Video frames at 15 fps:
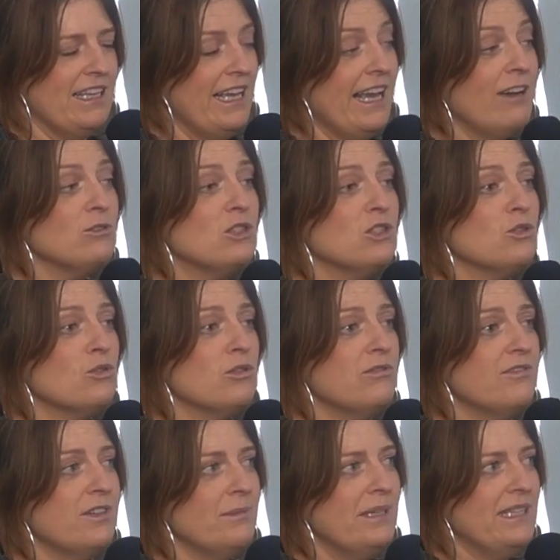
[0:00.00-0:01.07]
he held the door open
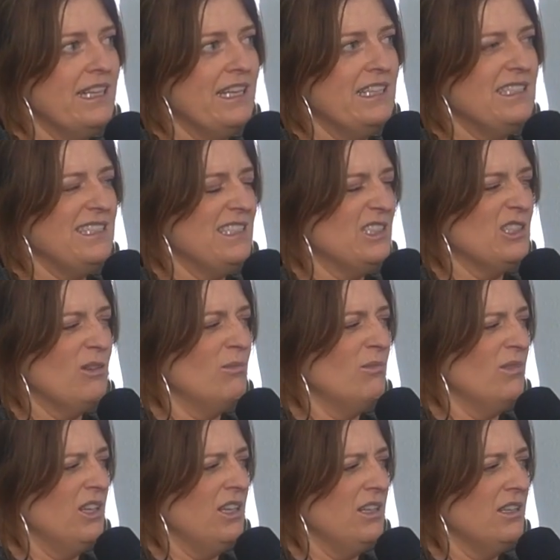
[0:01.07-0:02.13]
for me and then he said something
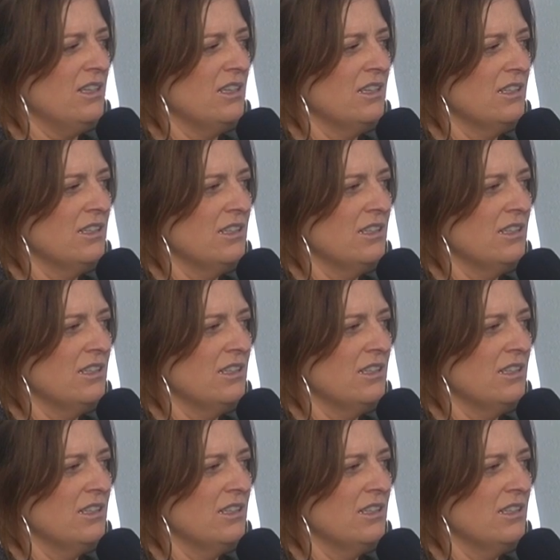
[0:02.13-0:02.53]
like,